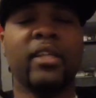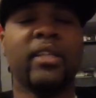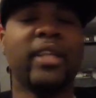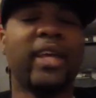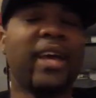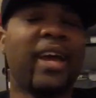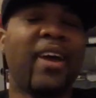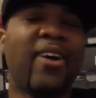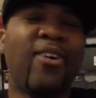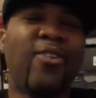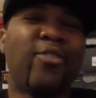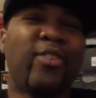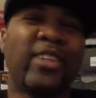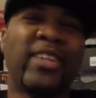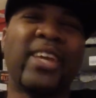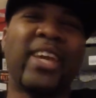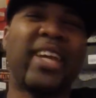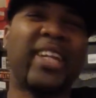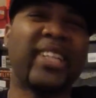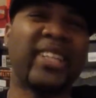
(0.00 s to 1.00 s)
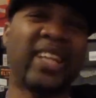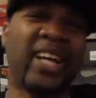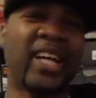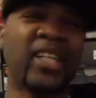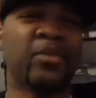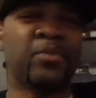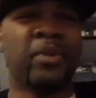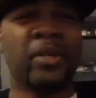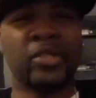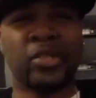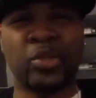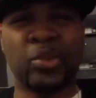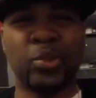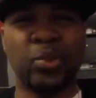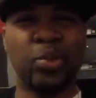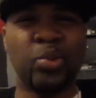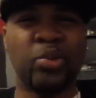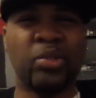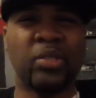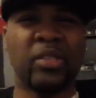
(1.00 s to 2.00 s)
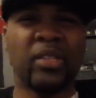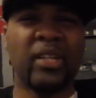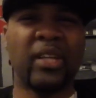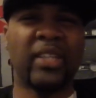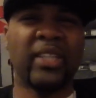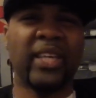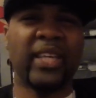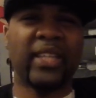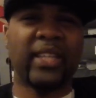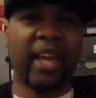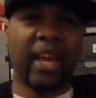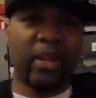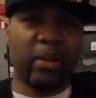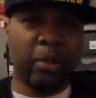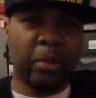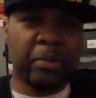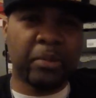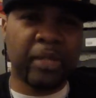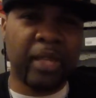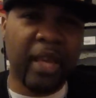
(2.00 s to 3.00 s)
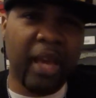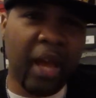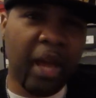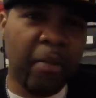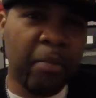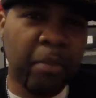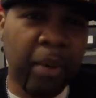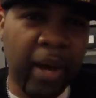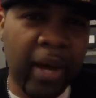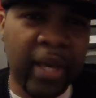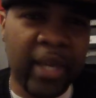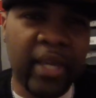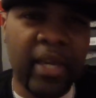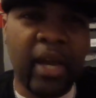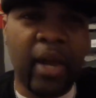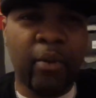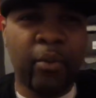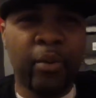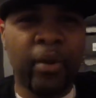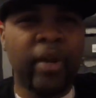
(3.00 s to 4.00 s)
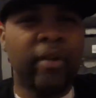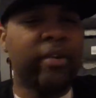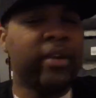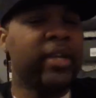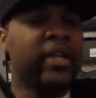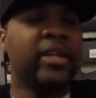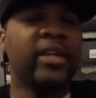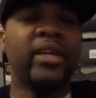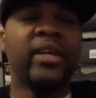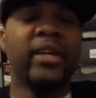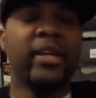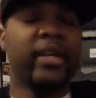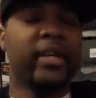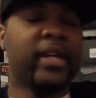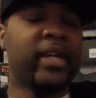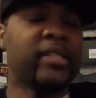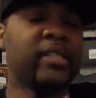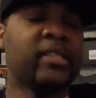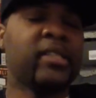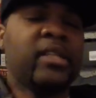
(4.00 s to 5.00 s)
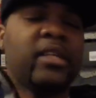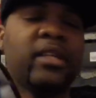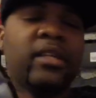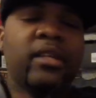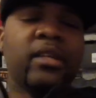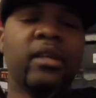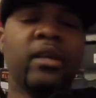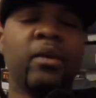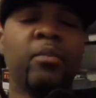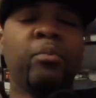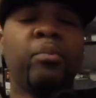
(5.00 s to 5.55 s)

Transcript: Like I don't really analyze my shoes and nothing like that. You know what I'm saying? I buy it, I wear it. That's it.